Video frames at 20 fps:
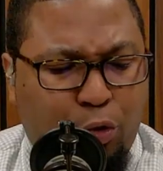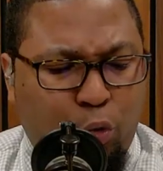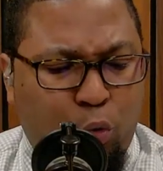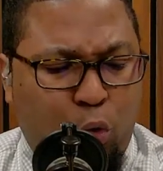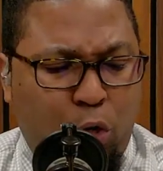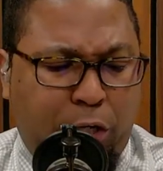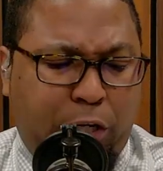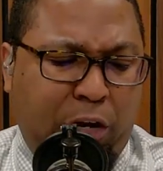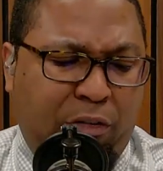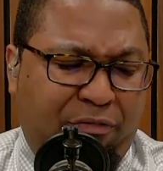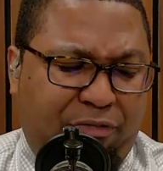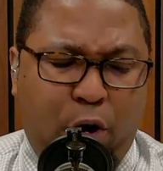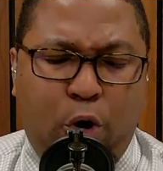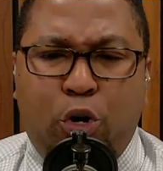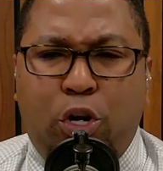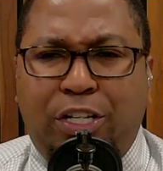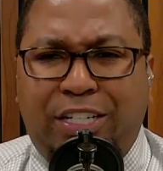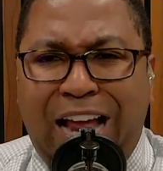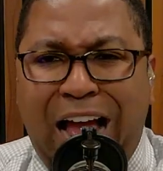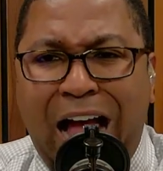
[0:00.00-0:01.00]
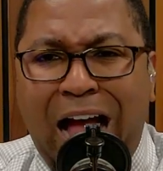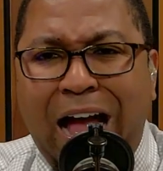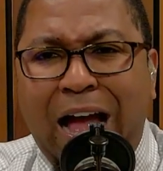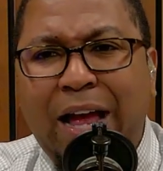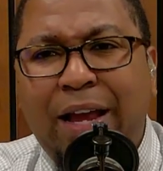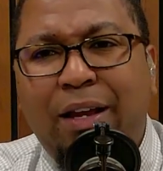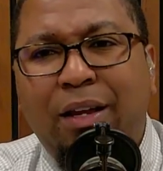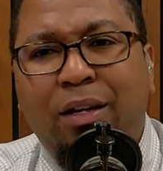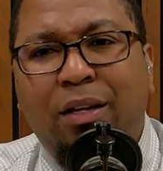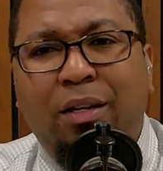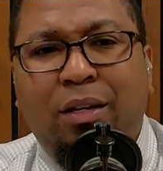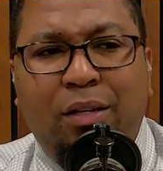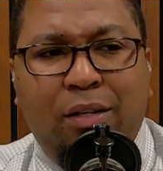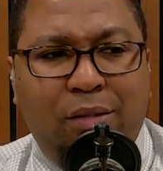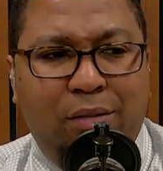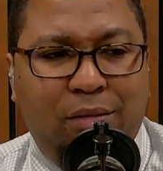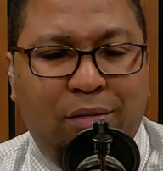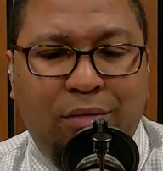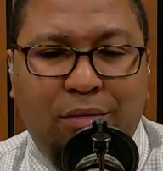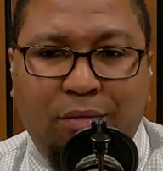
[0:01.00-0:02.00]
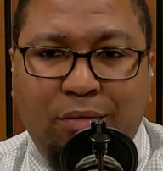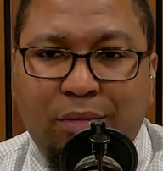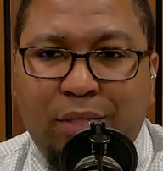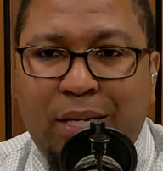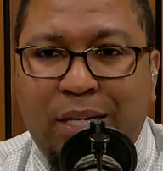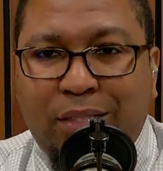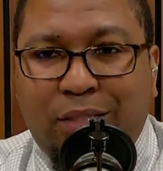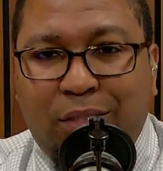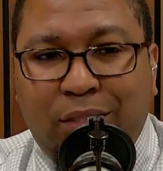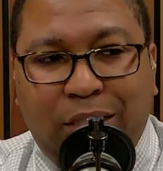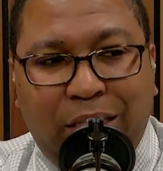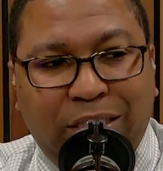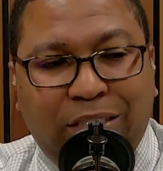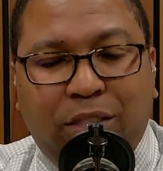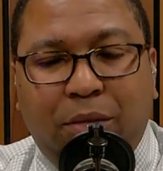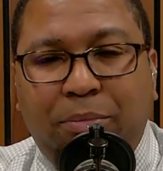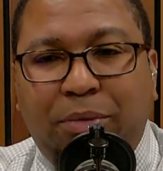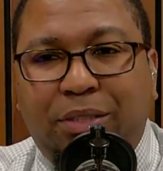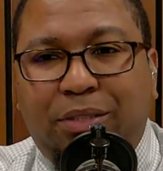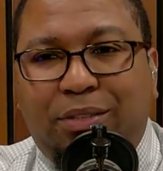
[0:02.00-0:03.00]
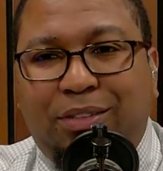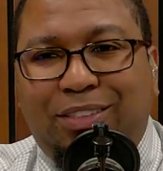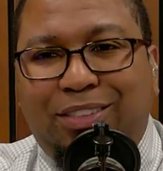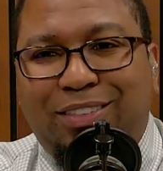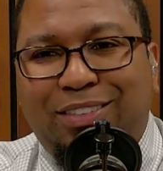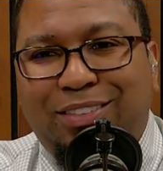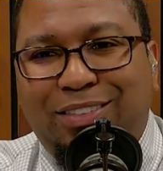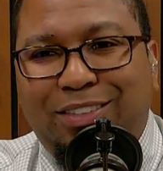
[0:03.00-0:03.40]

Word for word: to convert or die, as the Islamists